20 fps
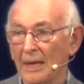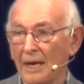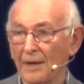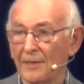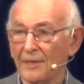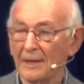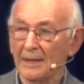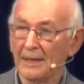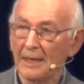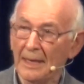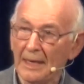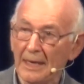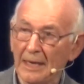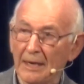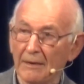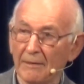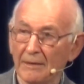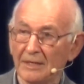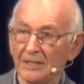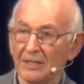I think
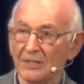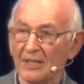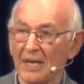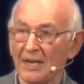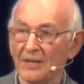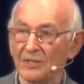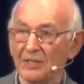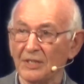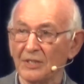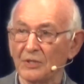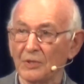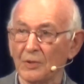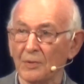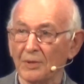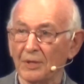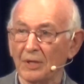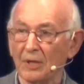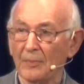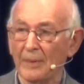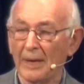here it is actually
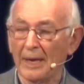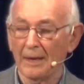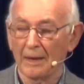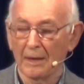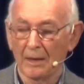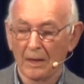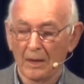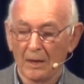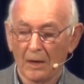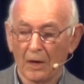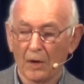talking about